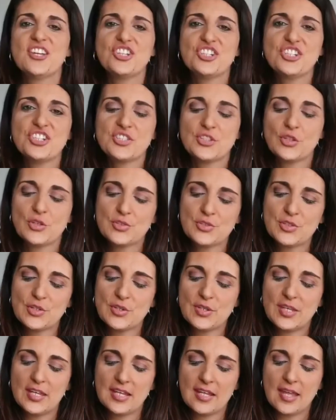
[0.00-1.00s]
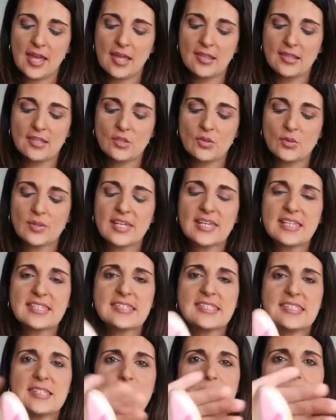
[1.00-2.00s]
And she's also getting a little
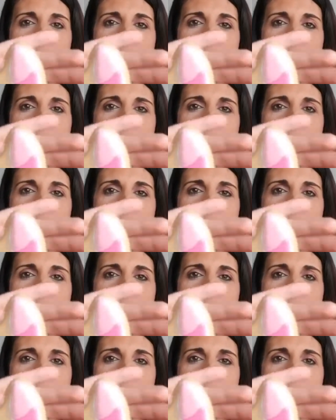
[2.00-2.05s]
Easter